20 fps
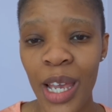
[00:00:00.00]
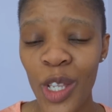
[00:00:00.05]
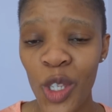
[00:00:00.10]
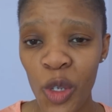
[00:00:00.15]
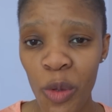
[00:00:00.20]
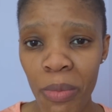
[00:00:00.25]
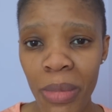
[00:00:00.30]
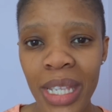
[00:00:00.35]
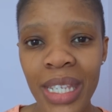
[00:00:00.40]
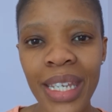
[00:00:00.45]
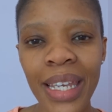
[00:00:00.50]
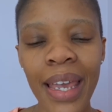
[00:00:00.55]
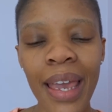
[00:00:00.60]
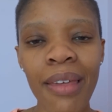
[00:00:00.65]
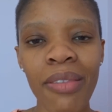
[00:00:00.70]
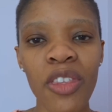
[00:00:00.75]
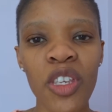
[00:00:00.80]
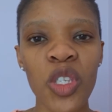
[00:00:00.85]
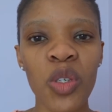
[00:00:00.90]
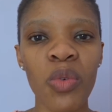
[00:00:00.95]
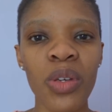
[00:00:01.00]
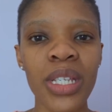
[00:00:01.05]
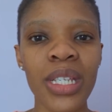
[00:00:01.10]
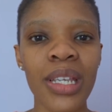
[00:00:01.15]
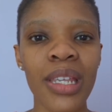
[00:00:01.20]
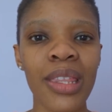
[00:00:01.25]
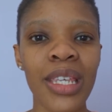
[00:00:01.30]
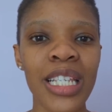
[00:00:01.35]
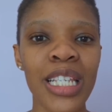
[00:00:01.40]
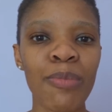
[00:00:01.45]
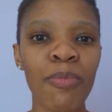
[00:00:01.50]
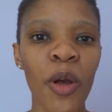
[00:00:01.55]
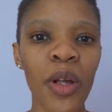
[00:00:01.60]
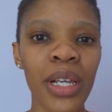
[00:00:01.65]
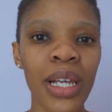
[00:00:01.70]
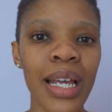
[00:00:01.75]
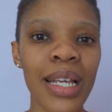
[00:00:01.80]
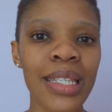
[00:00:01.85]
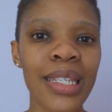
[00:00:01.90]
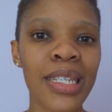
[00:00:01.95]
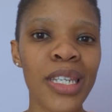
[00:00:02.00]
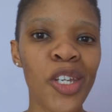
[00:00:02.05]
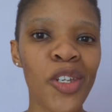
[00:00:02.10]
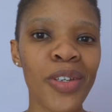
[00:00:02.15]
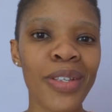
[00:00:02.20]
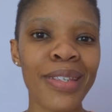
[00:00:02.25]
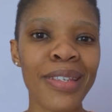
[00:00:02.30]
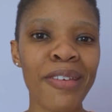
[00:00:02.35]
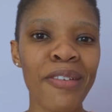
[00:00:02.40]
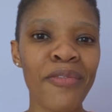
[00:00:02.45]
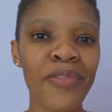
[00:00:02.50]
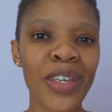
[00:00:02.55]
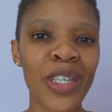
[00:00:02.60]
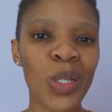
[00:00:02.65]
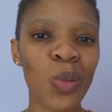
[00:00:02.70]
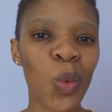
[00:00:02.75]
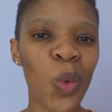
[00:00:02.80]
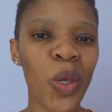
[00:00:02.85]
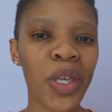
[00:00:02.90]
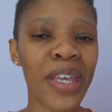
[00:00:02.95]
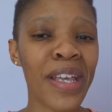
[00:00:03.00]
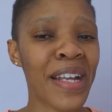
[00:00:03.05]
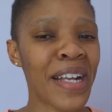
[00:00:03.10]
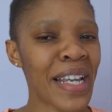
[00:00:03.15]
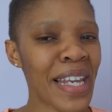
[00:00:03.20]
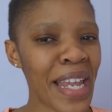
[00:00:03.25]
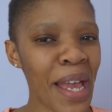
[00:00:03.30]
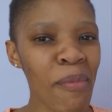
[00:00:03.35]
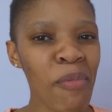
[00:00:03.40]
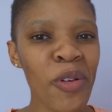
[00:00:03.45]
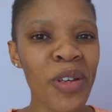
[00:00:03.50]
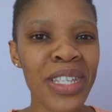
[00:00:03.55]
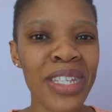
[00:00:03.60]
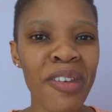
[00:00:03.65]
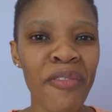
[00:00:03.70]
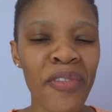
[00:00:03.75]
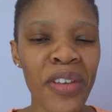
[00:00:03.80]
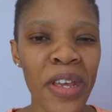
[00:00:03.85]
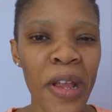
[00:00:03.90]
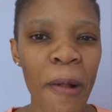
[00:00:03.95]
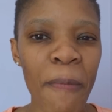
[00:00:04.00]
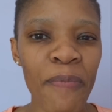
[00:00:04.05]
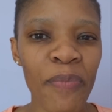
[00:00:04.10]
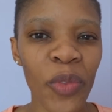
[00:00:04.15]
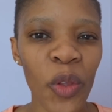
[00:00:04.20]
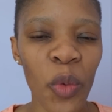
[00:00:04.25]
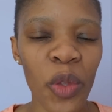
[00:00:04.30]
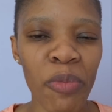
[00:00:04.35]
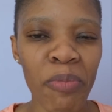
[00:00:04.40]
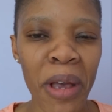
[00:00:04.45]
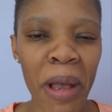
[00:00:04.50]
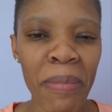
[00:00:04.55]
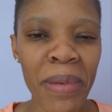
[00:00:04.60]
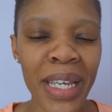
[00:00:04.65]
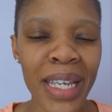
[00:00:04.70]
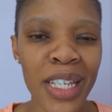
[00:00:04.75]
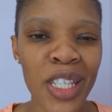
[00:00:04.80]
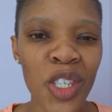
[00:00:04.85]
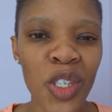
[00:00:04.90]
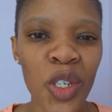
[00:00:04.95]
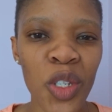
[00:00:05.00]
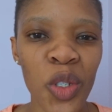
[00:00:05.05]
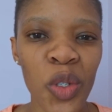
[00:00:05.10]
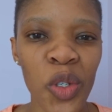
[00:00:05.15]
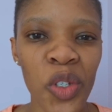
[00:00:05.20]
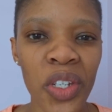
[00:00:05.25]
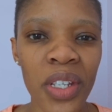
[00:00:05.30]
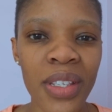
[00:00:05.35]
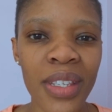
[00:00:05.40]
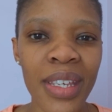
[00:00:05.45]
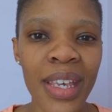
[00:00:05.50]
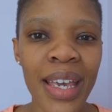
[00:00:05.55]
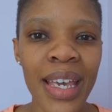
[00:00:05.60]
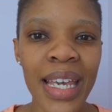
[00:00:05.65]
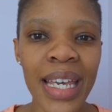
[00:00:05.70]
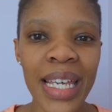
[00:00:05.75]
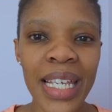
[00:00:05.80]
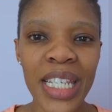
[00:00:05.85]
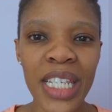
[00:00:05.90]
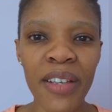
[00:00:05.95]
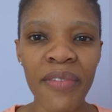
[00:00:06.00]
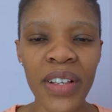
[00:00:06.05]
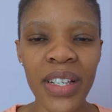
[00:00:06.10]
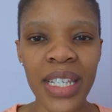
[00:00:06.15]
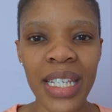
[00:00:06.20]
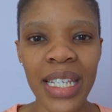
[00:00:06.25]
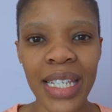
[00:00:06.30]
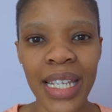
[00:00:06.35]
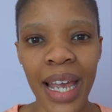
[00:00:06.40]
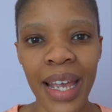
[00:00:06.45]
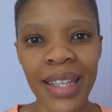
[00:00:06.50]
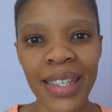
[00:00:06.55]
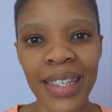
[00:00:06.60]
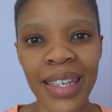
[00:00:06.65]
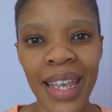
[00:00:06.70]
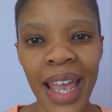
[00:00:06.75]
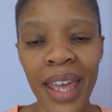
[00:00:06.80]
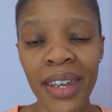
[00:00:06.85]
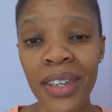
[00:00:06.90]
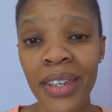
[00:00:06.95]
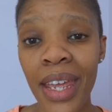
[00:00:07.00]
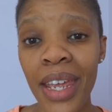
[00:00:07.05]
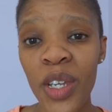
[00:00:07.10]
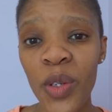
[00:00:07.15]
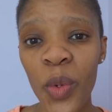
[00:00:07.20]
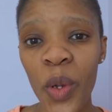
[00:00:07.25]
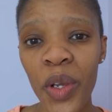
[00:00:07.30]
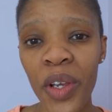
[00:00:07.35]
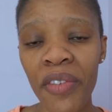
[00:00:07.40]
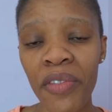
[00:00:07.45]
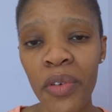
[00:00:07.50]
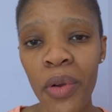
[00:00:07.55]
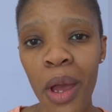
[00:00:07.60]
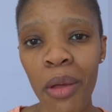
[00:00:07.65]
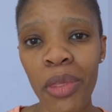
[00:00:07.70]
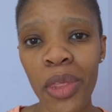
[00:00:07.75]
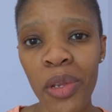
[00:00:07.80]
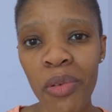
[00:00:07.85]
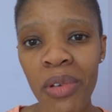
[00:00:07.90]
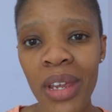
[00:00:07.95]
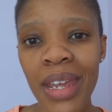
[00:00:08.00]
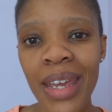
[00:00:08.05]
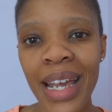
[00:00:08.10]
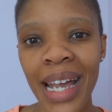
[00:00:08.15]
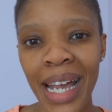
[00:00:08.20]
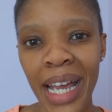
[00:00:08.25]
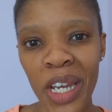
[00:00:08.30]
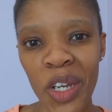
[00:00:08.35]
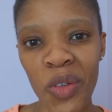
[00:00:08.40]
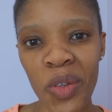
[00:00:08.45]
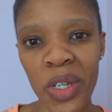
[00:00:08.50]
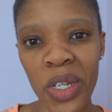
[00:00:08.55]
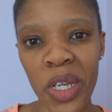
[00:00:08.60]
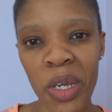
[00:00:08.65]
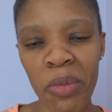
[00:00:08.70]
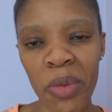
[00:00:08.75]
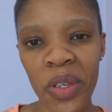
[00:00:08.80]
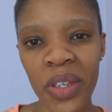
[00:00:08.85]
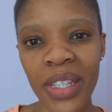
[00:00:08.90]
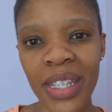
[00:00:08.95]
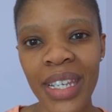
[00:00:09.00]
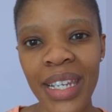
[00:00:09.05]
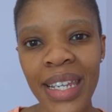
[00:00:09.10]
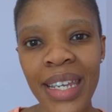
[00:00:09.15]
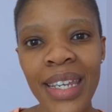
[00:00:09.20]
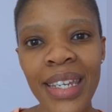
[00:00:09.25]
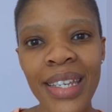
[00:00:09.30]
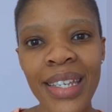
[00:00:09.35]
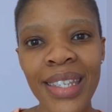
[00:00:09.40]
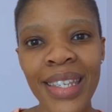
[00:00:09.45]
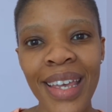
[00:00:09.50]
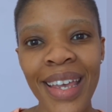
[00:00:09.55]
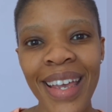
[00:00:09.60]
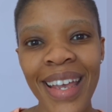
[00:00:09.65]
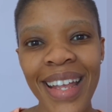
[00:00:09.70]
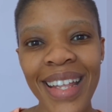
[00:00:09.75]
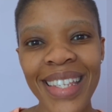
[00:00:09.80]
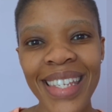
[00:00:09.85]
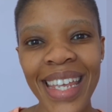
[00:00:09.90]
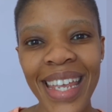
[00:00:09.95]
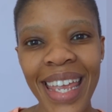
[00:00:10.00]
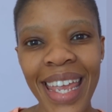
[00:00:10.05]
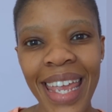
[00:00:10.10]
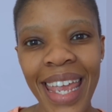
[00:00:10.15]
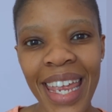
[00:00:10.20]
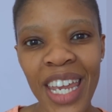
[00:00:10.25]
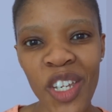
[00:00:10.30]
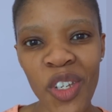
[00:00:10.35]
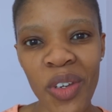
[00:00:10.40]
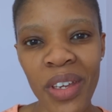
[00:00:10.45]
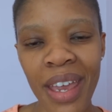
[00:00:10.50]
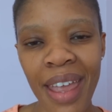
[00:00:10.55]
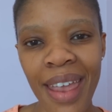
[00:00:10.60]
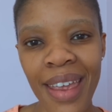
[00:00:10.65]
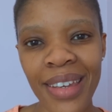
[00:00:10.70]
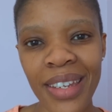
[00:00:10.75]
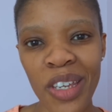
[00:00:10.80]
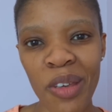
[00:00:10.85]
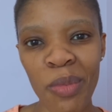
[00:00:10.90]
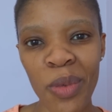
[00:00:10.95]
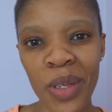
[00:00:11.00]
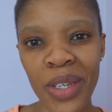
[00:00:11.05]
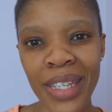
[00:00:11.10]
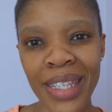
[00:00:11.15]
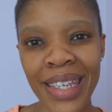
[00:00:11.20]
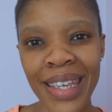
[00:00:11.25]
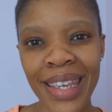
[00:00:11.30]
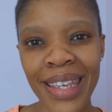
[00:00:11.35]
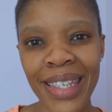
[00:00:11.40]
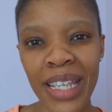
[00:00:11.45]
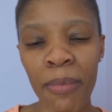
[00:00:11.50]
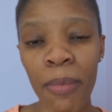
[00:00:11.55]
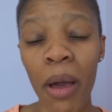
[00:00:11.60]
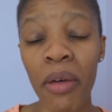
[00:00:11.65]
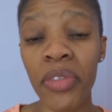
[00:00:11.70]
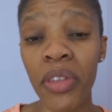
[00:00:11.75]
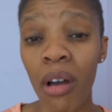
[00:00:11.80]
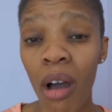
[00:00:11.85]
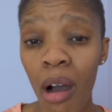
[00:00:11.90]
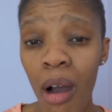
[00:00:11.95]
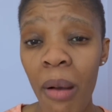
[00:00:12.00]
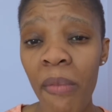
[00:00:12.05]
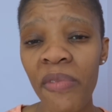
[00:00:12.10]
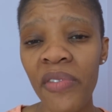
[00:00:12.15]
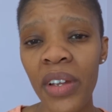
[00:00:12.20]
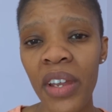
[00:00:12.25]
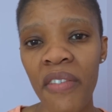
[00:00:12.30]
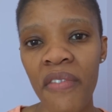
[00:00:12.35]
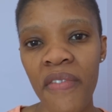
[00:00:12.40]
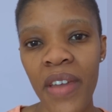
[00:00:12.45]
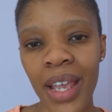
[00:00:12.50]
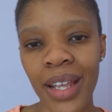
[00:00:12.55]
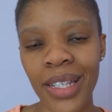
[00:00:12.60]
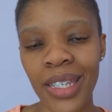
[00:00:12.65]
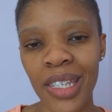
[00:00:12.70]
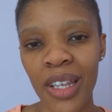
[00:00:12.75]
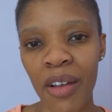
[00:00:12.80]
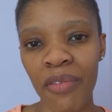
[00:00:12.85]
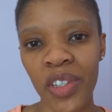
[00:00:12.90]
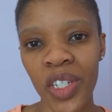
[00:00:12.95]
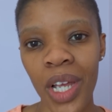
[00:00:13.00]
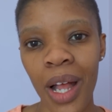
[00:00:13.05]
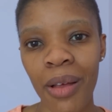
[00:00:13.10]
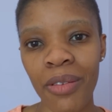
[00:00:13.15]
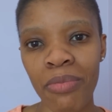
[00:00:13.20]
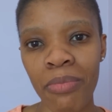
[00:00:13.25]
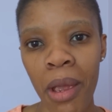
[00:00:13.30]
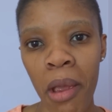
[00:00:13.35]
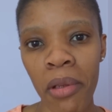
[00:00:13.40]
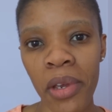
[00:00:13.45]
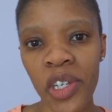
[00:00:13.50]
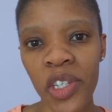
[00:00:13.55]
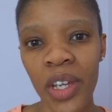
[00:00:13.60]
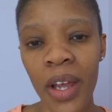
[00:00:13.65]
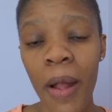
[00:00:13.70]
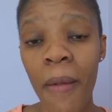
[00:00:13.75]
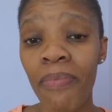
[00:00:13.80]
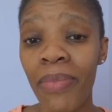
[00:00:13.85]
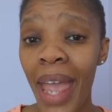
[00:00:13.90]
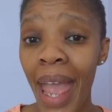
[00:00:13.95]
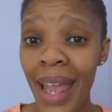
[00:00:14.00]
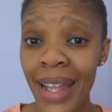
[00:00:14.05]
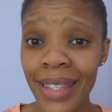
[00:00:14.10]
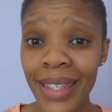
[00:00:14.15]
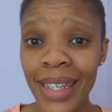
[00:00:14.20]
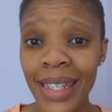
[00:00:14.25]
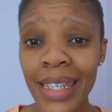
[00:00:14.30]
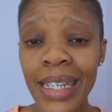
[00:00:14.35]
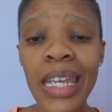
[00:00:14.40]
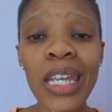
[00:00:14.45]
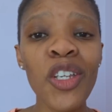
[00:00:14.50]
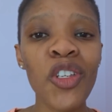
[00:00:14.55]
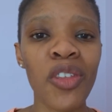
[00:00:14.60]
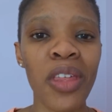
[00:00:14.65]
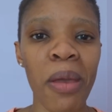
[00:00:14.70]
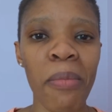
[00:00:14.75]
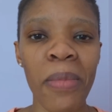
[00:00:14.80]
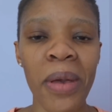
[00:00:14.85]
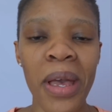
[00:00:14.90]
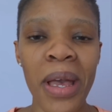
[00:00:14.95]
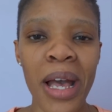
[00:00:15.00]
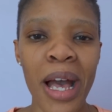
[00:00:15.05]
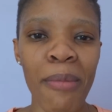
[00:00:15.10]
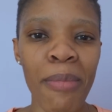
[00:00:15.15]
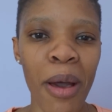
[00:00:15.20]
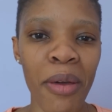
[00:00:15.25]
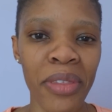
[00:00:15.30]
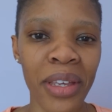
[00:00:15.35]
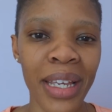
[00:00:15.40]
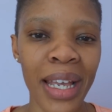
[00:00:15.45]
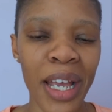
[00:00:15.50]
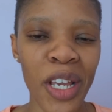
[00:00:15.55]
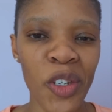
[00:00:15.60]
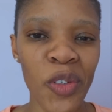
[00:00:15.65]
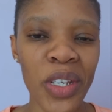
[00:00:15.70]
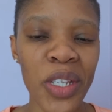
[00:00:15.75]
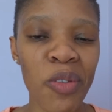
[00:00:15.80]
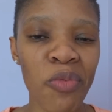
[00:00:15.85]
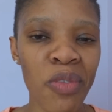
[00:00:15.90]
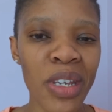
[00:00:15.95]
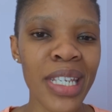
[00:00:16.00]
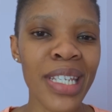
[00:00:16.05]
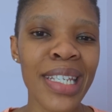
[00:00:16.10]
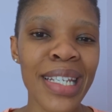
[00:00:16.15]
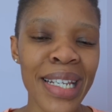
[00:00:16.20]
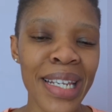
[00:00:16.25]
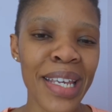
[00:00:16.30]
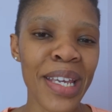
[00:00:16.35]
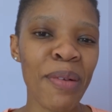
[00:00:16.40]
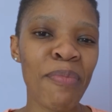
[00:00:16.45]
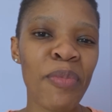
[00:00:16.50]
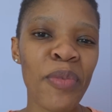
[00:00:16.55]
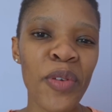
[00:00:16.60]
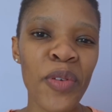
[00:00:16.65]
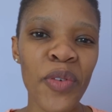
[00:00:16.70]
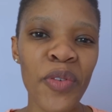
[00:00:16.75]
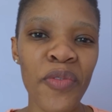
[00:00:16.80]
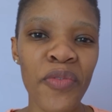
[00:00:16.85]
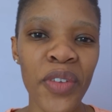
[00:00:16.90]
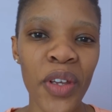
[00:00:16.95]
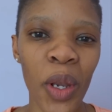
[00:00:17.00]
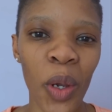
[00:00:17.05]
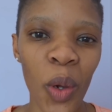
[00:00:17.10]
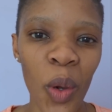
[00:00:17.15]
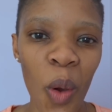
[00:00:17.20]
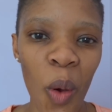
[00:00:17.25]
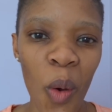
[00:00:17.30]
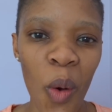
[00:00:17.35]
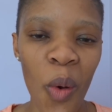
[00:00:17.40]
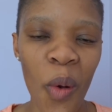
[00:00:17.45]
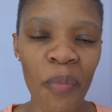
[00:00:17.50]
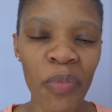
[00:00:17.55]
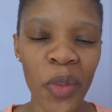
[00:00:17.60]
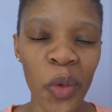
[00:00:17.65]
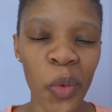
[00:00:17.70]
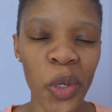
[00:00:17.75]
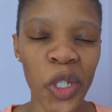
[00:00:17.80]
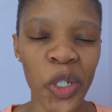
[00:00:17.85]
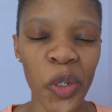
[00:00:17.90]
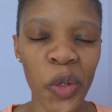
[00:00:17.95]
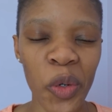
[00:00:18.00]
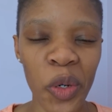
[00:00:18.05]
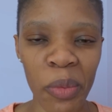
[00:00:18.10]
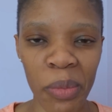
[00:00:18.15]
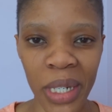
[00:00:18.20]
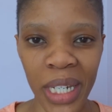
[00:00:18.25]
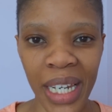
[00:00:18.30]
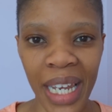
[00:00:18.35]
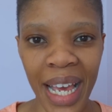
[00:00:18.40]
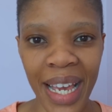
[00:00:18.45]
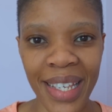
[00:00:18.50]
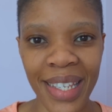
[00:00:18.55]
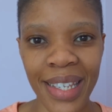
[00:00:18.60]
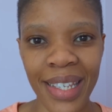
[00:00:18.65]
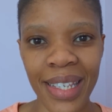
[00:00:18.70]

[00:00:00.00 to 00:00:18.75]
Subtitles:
To mitigate this risk, the Spotlight Initiative is working collaboratively with public institutions, civil society, and a network of around 300 community leaders to educate communities about the harmful effects of child marriage and to teach them about the country's recently approved law which criminalizes